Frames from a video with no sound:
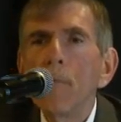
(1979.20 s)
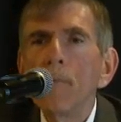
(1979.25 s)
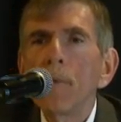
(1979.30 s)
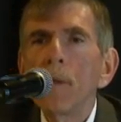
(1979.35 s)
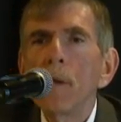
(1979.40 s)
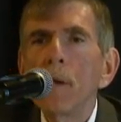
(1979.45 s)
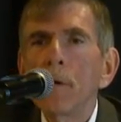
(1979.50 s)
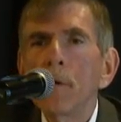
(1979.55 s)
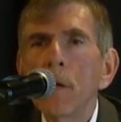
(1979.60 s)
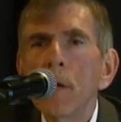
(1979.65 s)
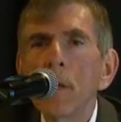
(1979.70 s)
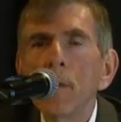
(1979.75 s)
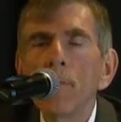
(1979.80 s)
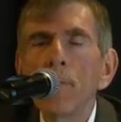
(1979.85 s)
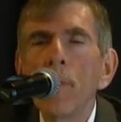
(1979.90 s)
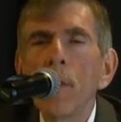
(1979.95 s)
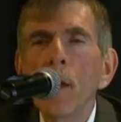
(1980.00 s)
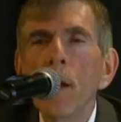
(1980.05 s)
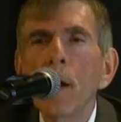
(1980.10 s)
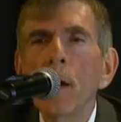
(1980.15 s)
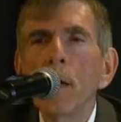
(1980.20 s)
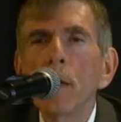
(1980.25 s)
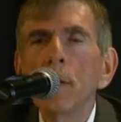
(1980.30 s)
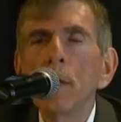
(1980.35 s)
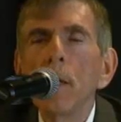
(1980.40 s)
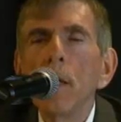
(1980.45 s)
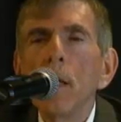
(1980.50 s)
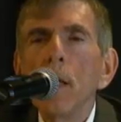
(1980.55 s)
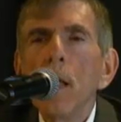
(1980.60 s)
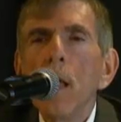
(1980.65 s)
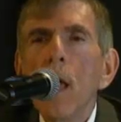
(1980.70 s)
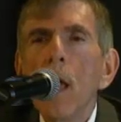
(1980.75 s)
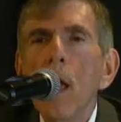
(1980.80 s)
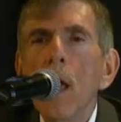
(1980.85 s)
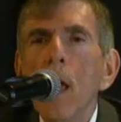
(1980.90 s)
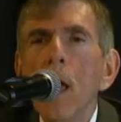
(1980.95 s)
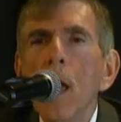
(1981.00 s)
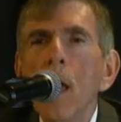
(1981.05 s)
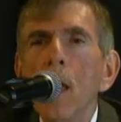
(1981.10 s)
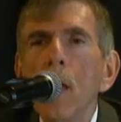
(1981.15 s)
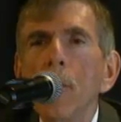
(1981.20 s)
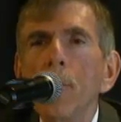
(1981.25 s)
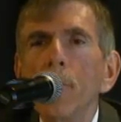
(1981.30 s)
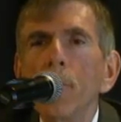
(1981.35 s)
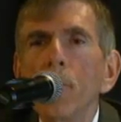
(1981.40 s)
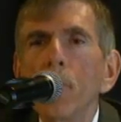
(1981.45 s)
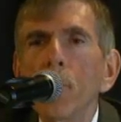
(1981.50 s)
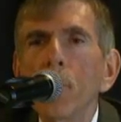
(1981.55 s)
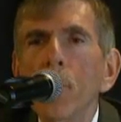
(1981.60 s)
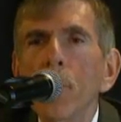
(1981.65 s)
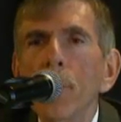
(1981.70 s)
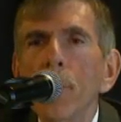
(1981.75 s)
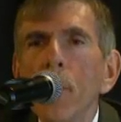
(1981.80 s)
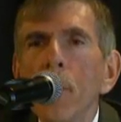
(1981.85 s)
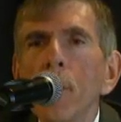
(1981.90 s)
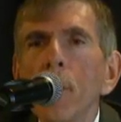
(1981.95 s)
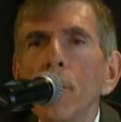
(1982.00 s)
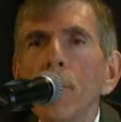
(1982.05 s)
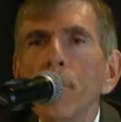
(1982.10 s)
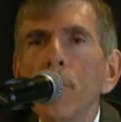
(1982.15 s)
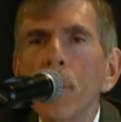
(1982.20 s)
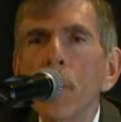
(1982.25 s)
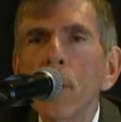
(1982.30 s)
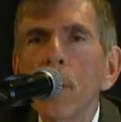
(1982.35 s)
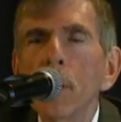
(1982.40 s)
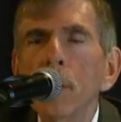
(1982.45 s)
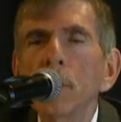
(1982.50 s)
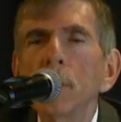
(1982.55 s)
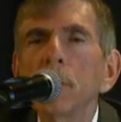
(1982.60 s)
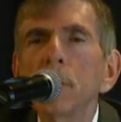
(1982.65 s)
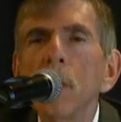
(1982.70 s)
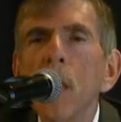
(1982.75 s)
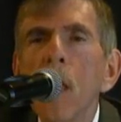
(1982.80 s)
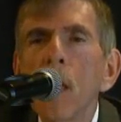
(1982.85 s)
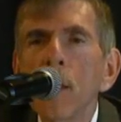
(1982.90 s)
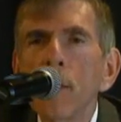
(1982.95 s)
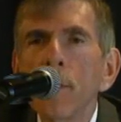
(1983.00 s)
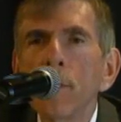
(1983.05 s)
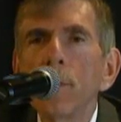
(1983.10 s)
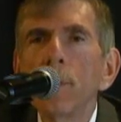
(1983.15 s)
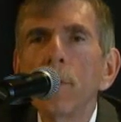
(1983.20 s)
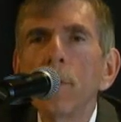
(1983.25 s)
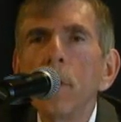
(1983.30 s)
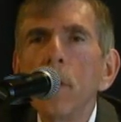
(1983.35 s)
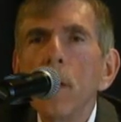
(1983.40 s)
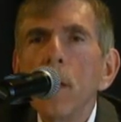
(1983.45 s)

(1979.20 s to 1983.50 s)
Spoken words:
hearing impaired, where they'll bring in a signer.